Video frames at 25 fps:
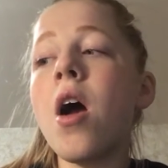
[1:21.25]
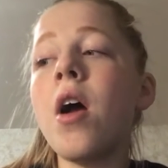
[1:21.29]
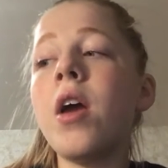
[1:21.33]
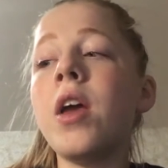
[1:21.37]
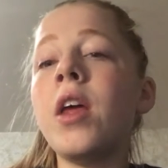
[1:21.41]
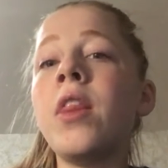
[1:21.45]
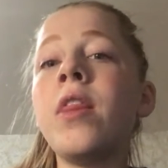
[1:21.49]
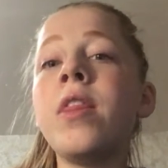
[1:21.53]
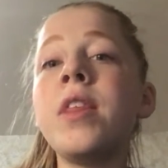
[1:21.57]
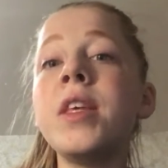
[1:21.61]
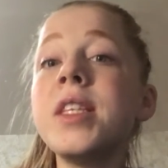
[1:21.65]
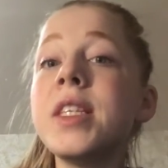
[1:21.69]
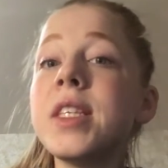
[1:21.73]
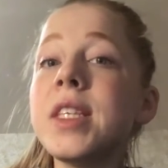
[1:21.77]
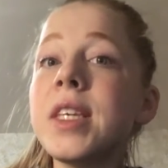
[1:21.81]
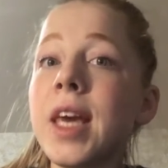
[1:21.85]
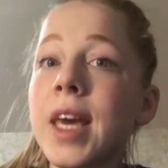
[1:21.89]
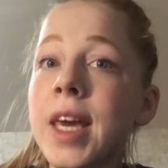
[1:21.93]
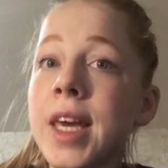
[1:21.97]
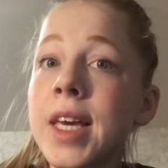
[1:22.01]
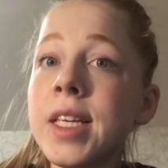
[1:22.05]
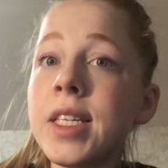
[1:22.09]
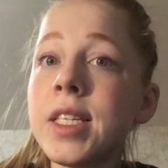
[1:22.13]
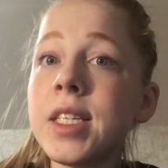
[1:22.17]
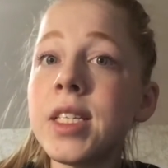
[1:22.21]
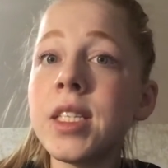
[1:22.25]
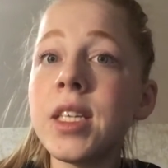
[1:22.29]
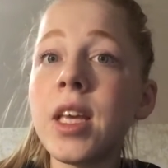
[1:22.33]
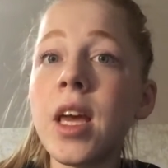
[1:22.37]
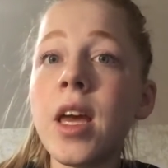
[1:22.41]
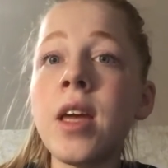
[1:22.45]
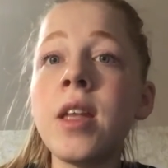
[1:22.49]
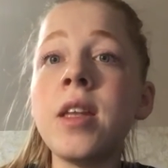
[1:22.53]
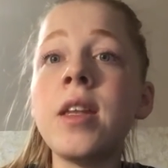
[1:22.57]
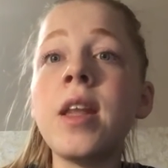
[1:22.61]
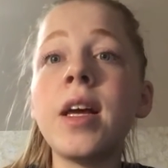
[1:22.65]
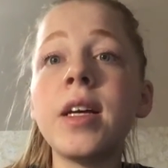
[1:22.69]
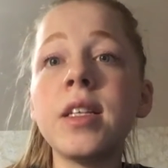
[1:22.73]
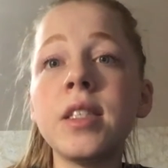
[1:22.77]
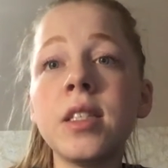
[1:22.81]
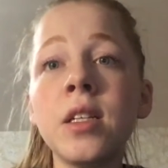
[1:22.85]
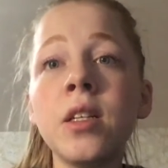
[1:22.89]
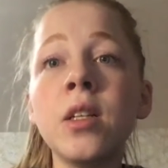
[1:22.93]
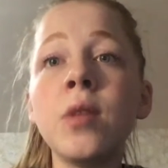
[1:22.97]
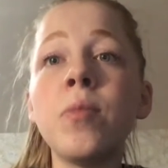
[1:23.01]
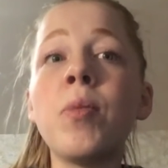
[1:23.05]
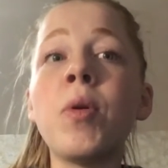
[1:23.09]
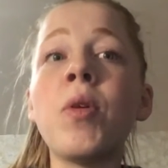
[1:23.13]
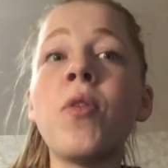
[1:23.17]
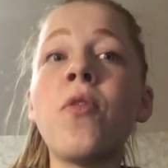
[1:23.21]
In this case, an
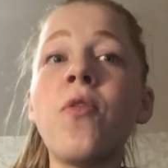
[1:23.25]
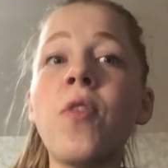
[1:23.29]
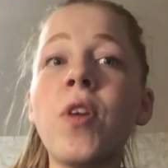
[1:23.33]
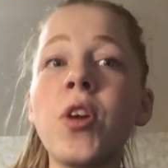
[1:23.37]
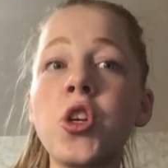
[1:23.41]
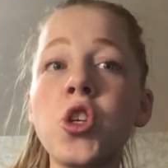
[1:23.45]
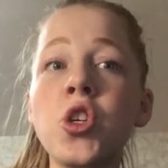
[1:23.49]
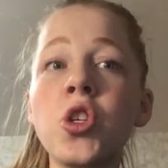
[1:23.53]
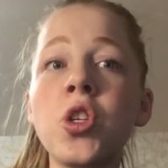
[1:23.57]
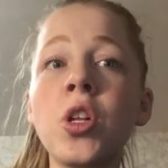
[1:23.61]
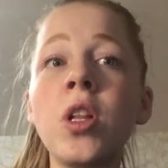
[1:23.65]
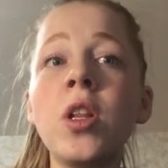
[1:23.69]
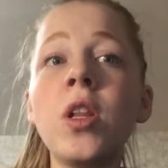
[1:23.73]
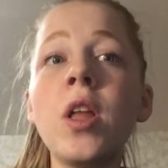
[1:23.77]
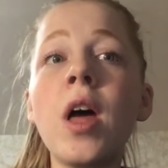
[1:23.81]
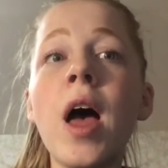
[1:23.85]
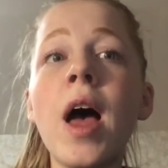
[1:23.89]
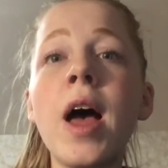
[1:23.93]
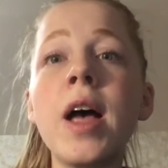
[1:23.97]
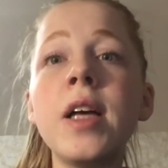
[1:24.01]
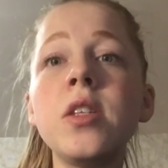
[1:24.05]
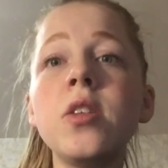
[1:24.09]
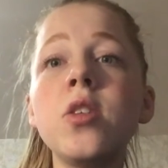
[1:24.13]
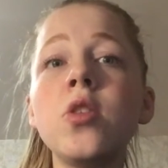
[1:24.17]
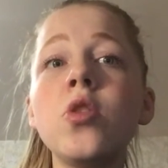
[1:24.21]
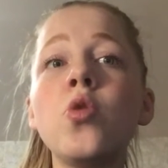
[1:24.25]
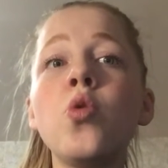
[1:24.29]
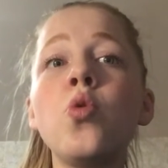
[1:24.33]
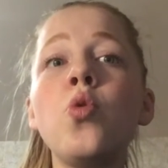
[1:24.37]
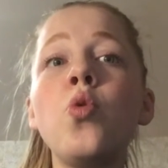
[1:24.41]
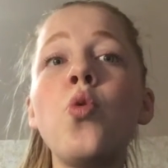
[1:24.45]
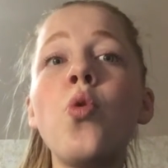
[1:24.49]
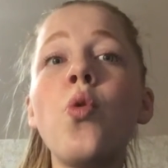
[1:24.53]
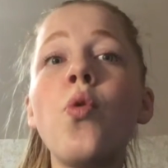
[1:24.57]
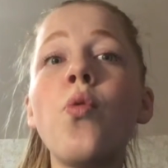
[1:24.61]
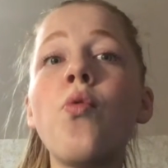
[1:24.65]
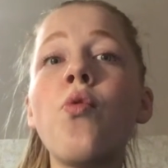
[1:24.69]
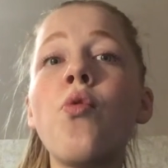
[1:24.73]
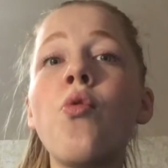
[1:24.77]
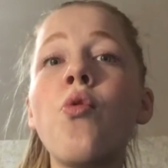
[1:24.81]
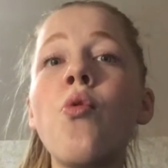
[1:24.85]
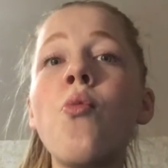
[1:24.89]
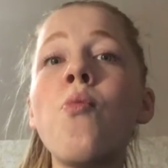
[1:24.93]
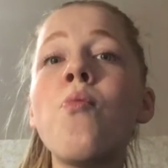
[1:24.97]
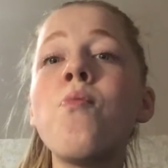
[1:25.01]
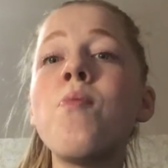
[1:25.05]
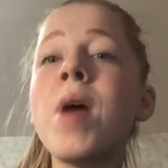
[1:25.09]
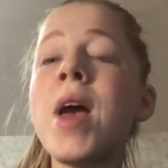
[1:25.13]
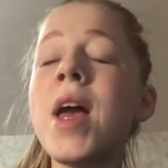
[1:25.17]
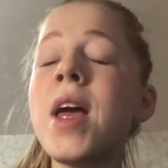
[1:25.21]
excellent professional has to look through
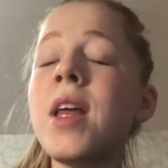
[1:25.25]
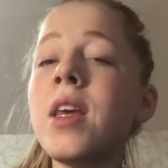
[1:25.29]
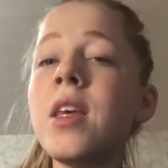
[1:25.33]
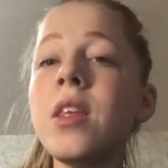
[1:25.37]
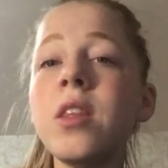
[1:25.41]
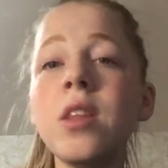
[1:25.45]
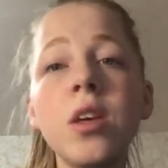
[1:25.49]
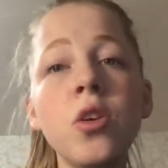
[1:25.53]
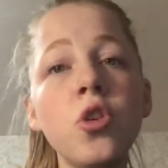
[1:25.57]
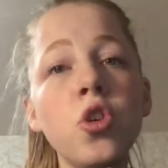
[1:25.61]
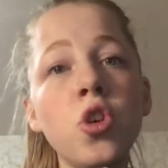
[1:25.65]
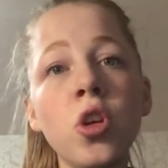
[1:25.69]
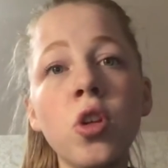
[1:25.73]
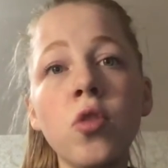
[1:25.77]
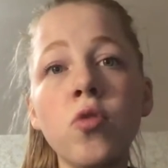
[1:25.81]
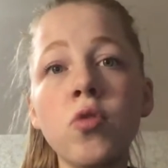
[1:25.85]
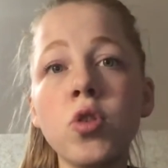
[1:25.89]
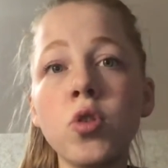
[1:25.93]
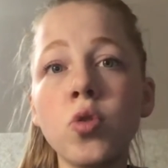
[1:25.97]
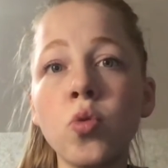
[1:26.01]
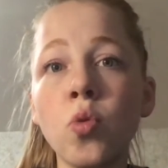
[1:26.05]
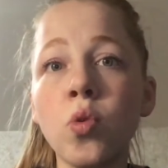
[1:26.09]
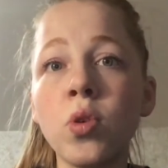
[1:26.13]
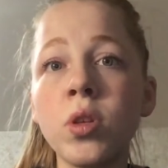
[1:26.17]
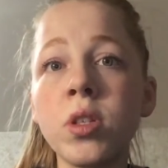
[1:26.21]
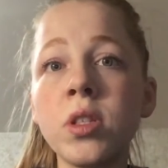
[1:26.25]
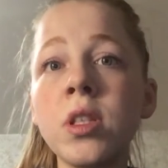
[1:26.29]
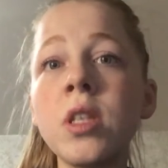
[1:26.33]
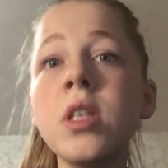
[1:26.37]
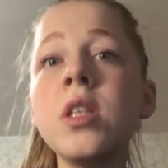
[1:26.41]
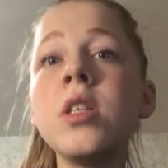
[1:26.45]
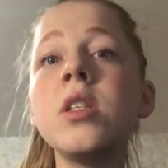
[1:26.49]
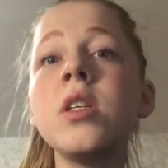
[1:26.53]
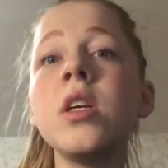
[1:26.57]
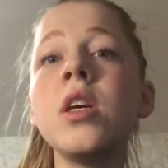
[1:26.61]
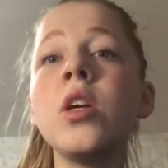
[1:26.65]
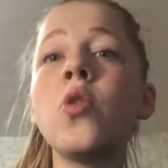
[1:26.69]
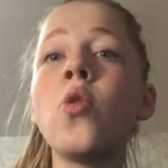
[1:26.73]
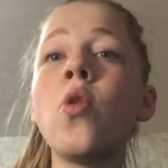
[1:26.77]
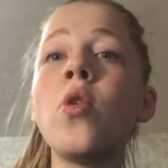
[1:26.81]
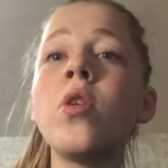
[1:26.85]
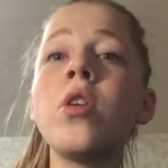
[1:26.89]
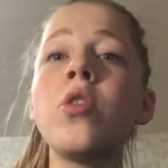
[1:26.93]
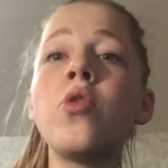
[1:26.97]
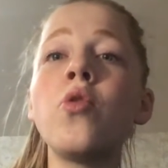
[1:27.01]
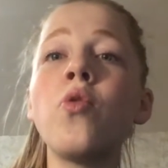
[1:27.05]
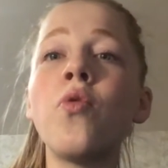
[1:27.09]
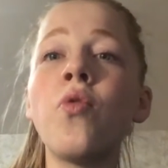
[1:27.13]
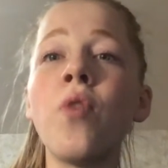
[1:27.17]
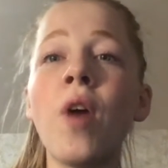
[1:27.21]
many teaching resources in
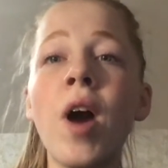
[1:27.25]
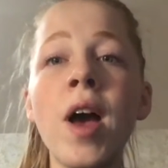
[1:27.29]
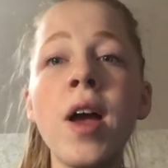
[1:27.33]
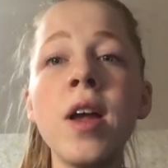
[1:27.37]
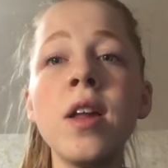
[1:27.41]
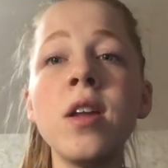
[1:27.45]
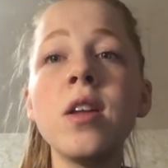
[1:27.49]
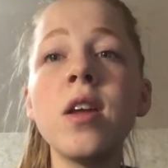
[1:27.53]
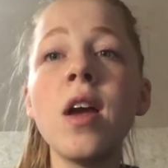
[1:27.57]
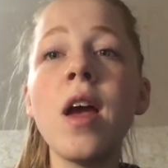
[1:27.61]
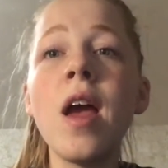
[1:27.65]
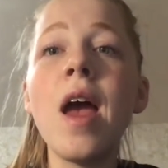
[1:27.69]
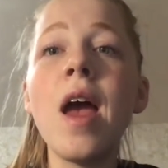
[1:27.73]
order to find